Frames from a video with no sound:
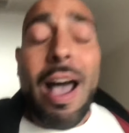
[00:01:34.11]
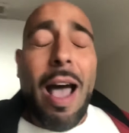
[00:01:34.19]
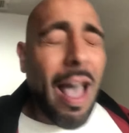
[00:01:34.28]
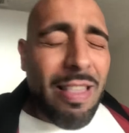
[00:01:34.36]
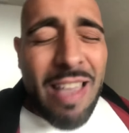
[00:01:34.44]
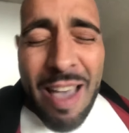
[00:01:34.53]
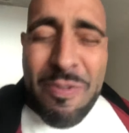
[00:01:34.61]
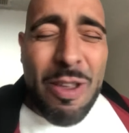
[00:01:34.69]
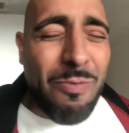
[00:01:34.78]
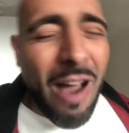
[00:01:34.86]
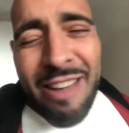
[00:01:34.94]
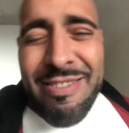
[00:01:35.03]
I love
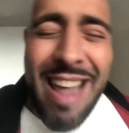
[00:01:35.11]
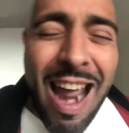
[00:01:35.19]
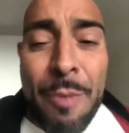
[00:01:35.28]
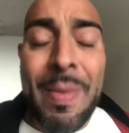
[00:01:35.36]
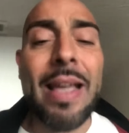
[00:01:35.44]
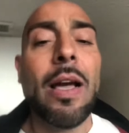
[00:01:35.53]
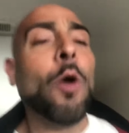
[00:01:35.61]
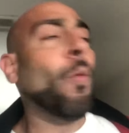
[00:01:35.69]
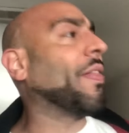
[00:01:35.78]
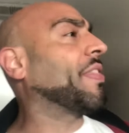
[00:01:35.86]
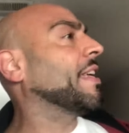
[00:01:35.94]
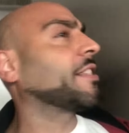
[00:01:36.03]
you, Ron Jeremy,
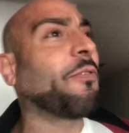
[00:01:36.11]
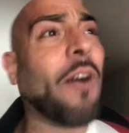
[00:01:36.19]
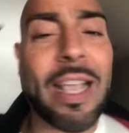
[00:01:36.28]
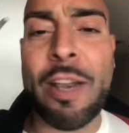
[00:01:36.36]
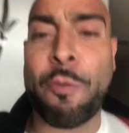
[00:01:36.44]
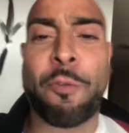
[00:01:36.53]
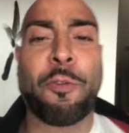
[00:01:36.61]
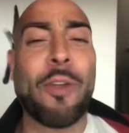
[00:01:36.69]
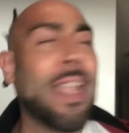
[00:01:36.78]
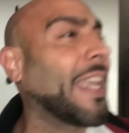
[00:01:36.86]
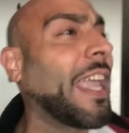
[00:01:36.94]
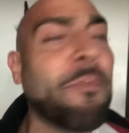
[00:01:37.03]
with his fucking
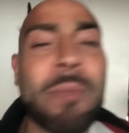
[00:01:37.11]
free give